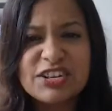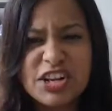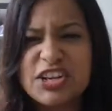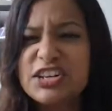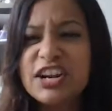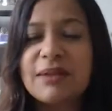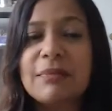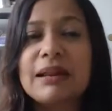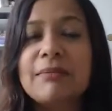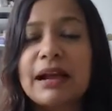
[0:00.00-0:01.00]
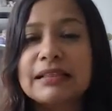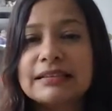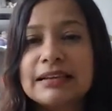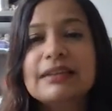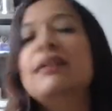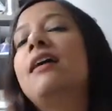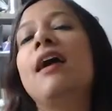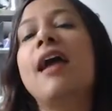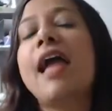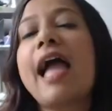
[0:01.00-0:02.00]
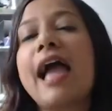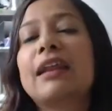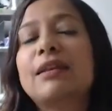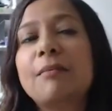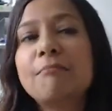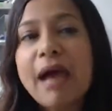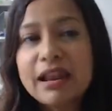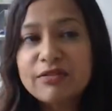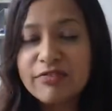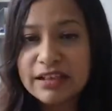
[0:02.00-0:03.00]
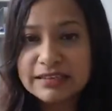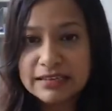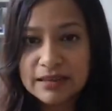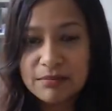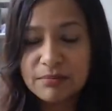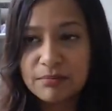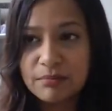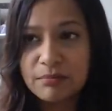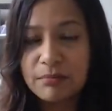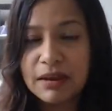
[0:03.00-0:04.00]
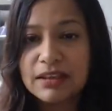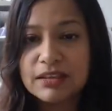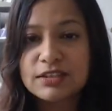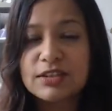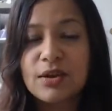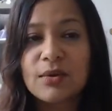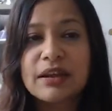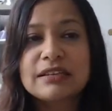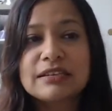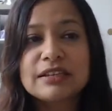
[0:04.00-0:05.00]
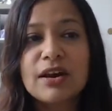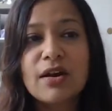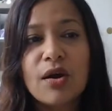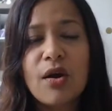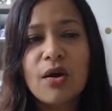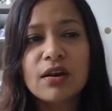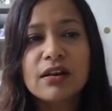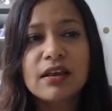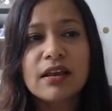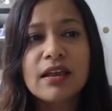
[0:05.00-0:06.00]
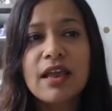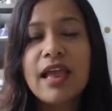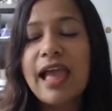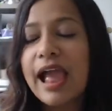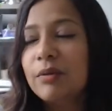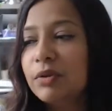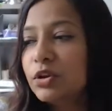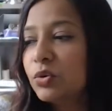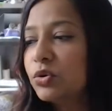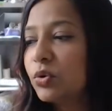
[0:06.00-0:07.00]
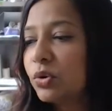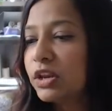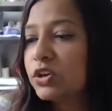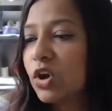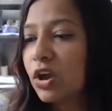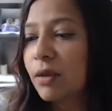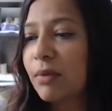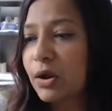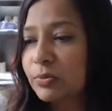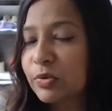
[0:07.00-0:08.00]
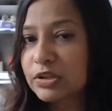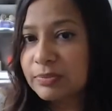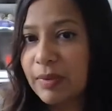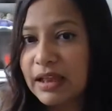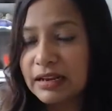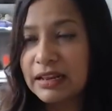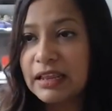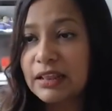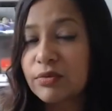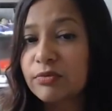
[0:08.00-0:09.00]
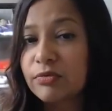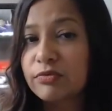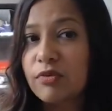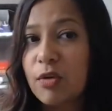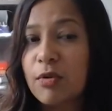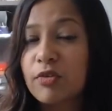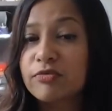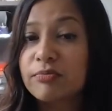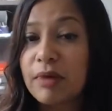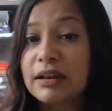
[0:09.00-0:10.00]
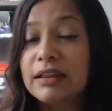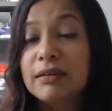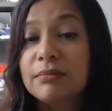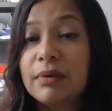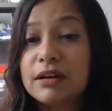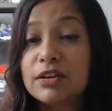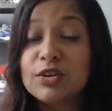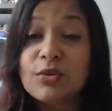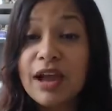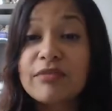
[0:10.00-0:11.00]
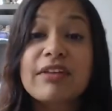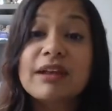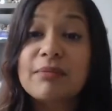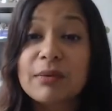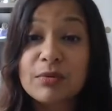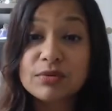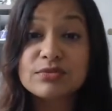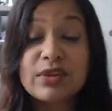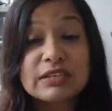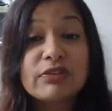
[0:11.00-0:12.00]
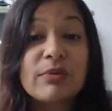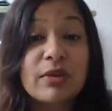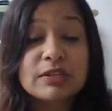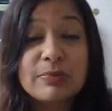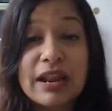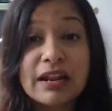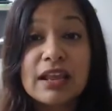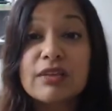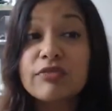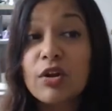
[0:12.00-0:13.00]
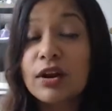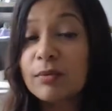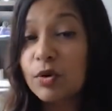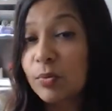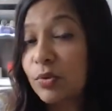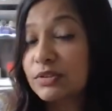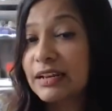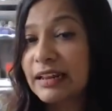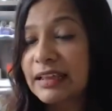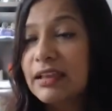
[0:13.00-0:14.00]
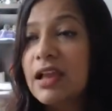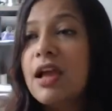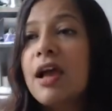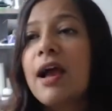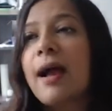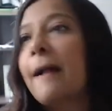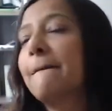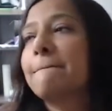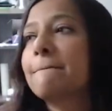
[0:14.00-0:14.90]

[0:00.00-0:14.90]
changing our money mindset and manifesting money. So it's all, and we don't only talk about prosperity in the form of money, but you have read my book, Stress Free Prosperity. If not, I'm going to post a link. Uh,